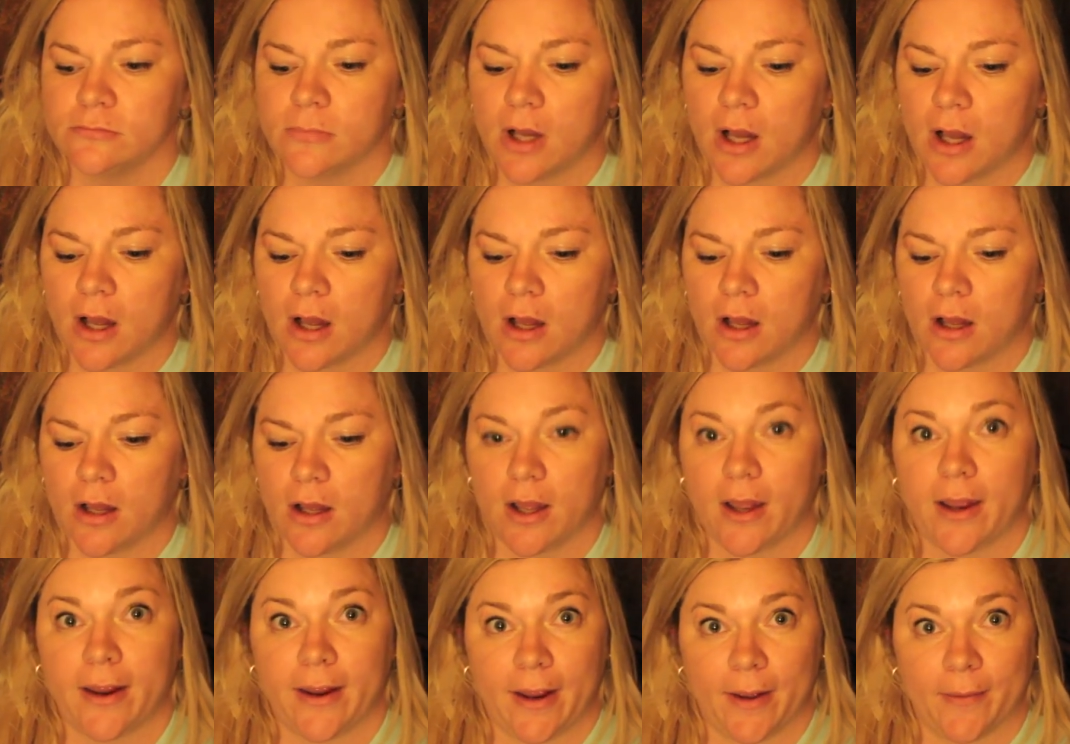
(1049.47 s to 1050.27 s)

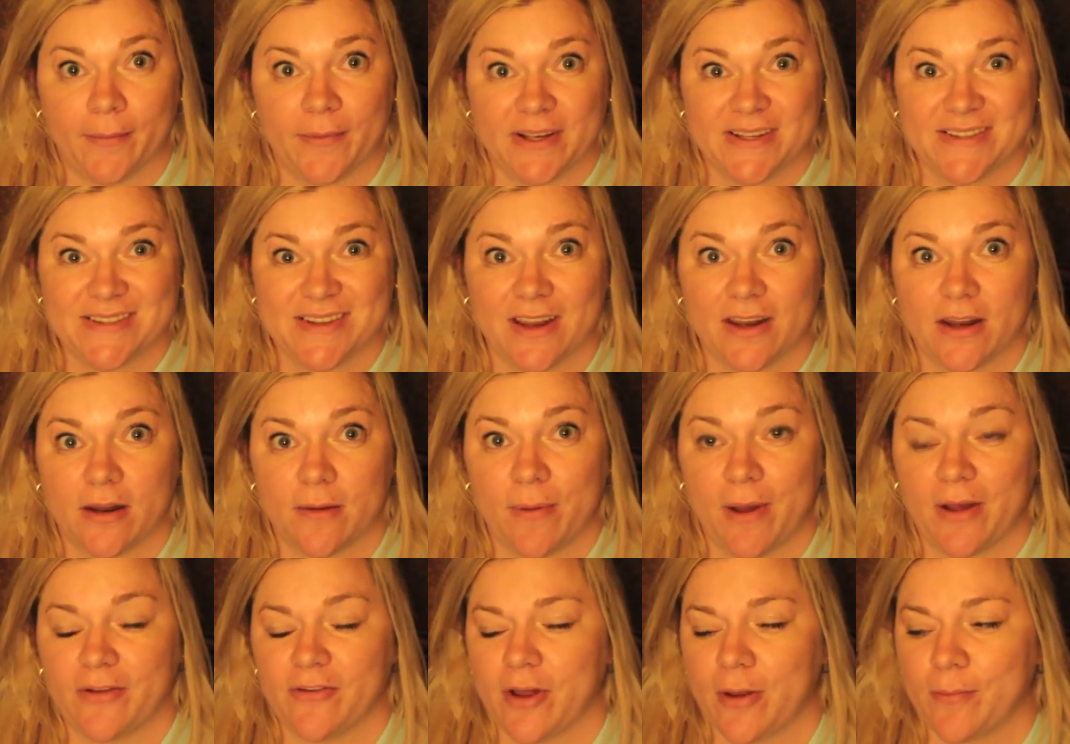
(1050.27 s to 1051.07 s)
I am excited
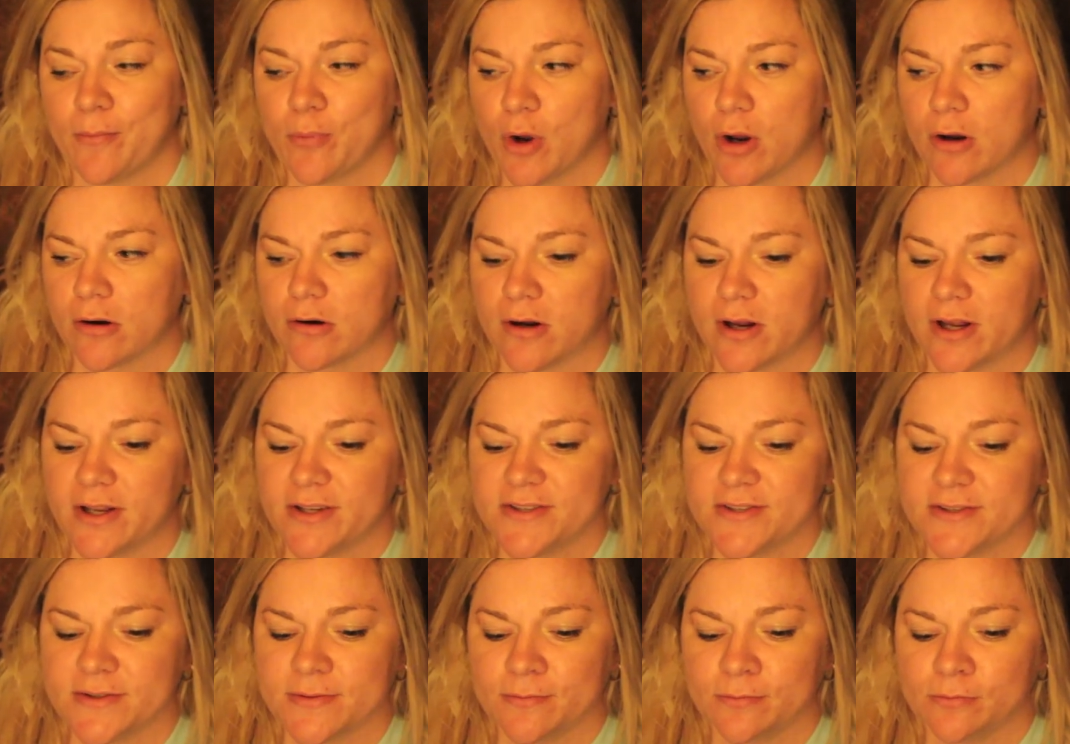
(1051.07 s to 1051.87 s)
about that
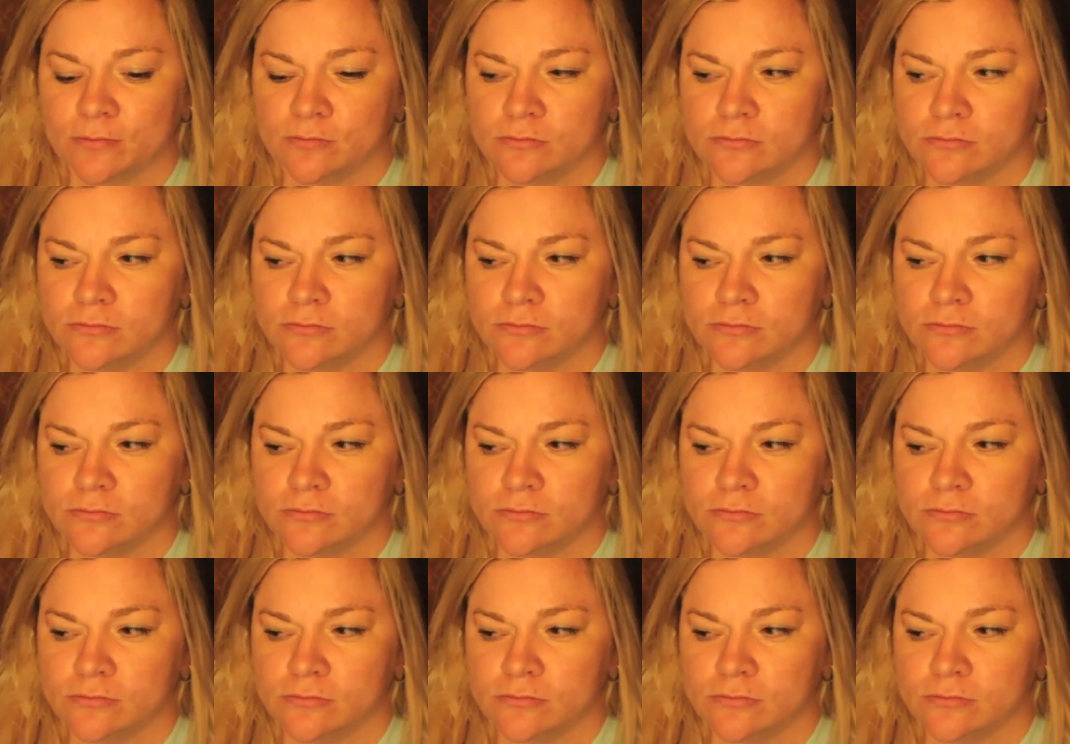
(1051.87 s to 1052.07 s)
progress.